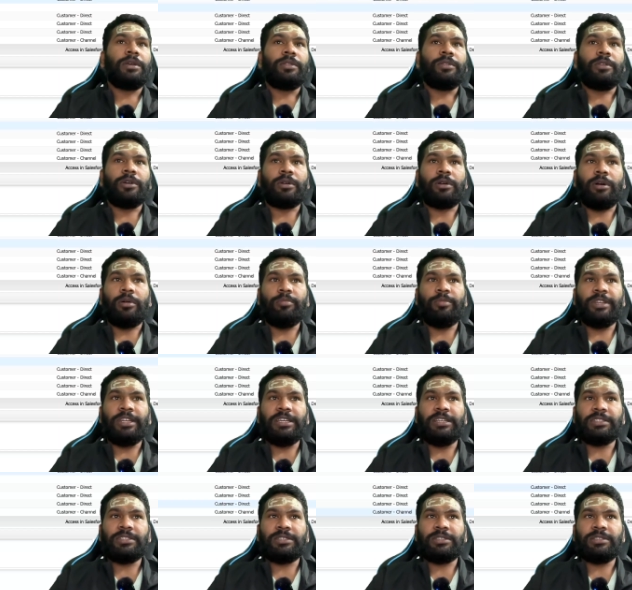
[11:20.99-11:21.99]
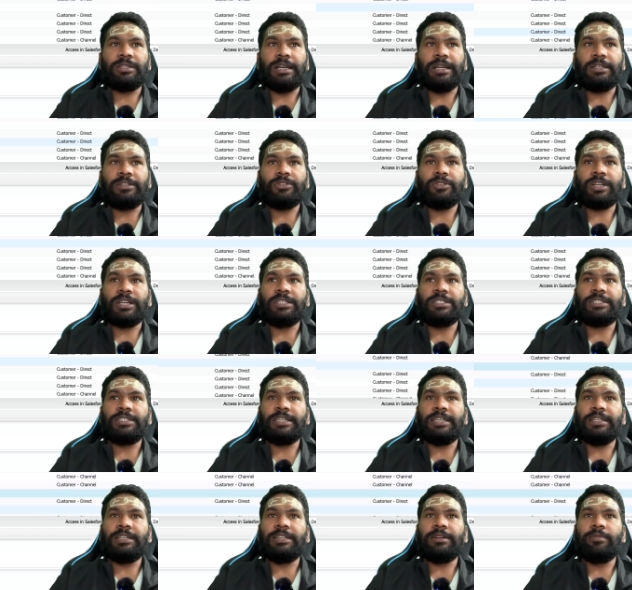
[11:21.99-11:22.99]
the combination that you can
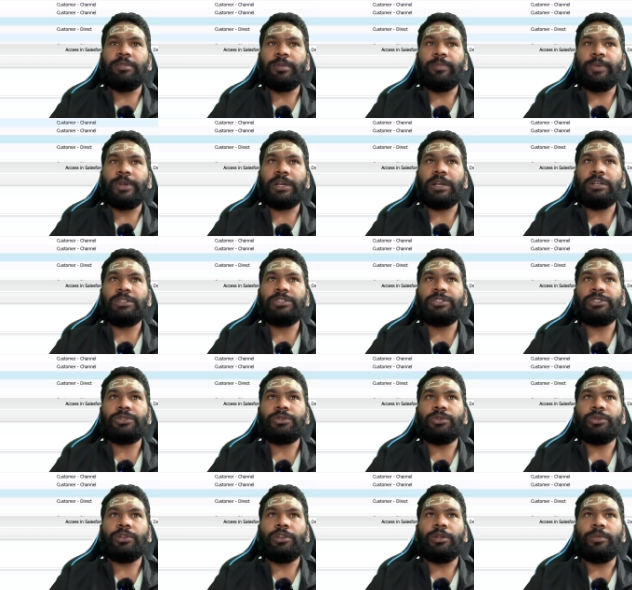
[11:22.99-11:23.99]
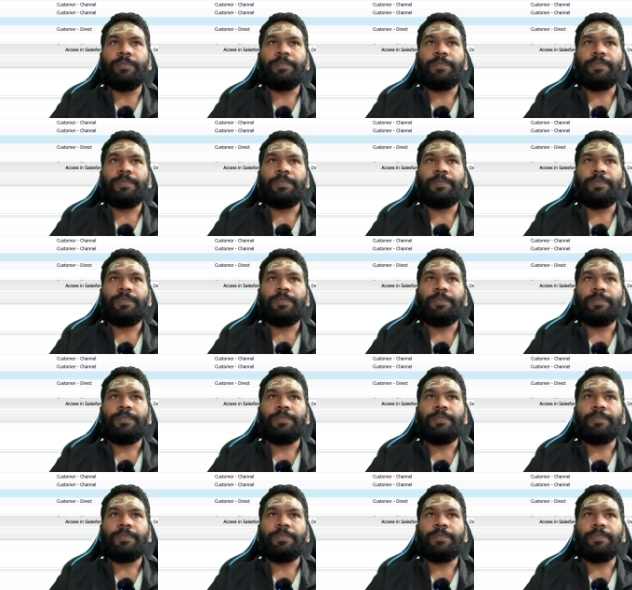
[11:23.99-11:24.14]
see in developer console